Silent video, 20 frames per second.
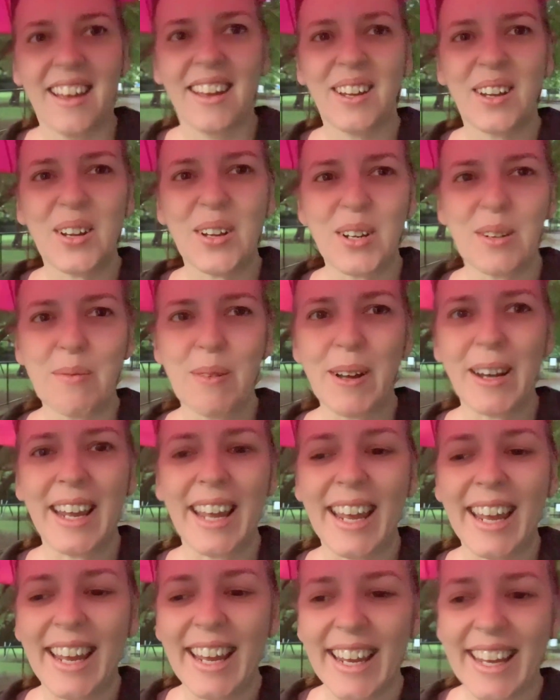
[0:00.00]
Good
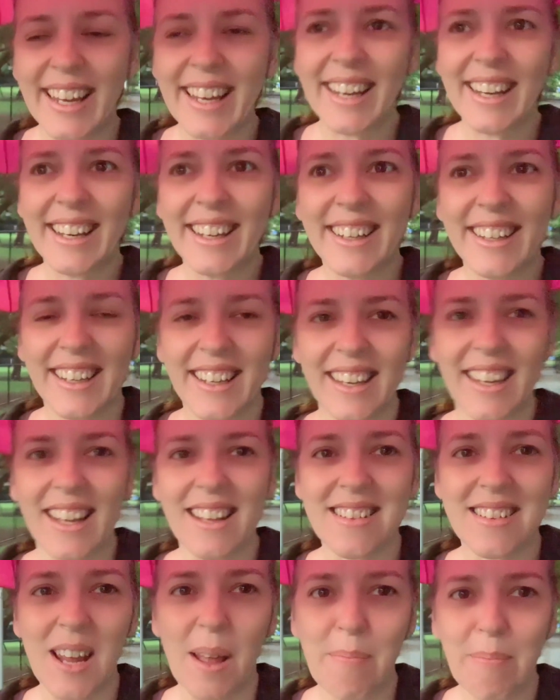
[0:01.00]
morning.
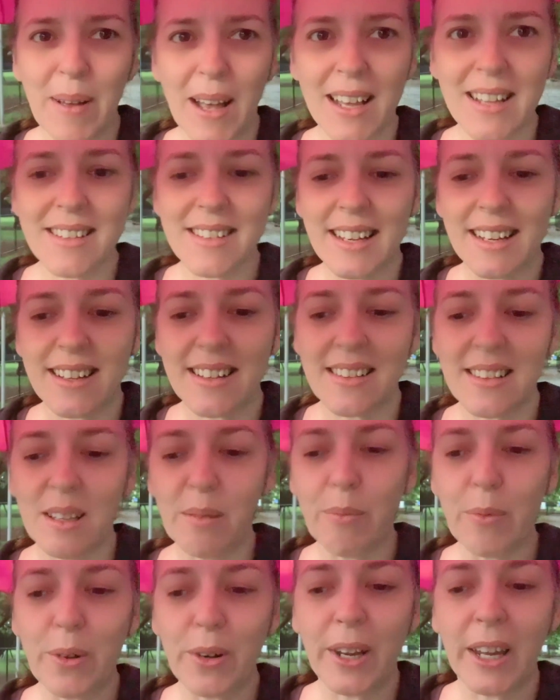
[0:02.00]
It's 6:10 in the
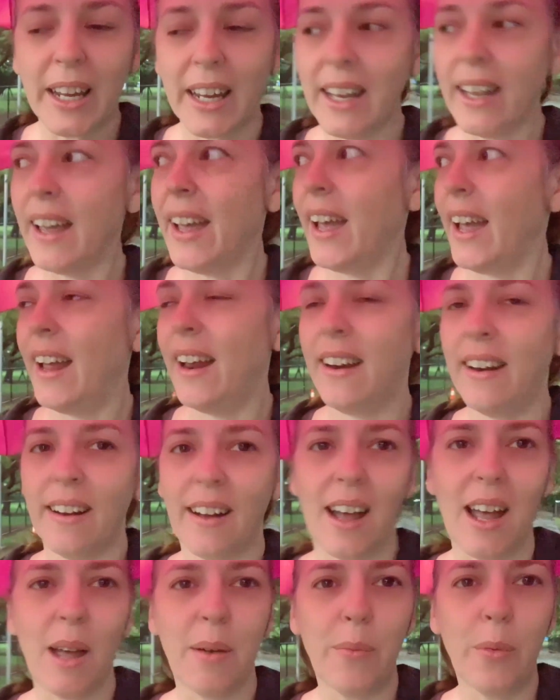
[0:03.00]
morning and
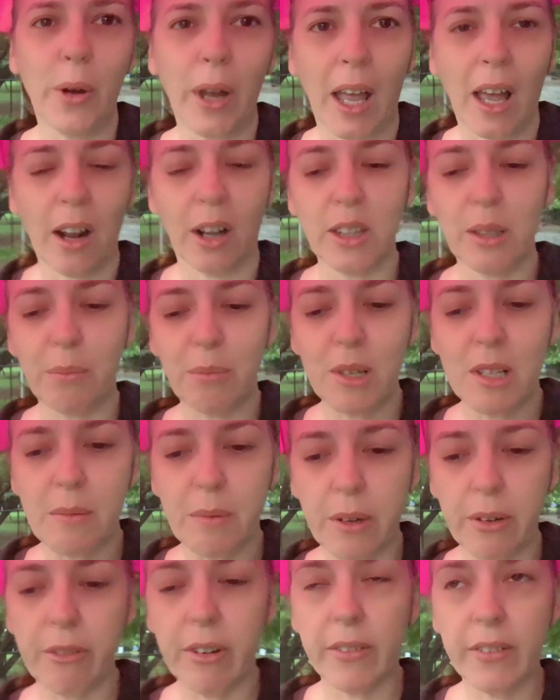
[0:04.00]
I am walking along the
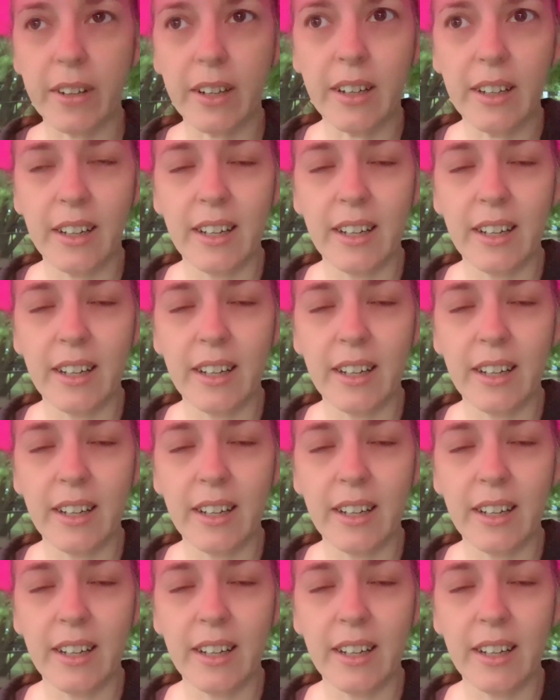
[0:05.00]
Brisbane River.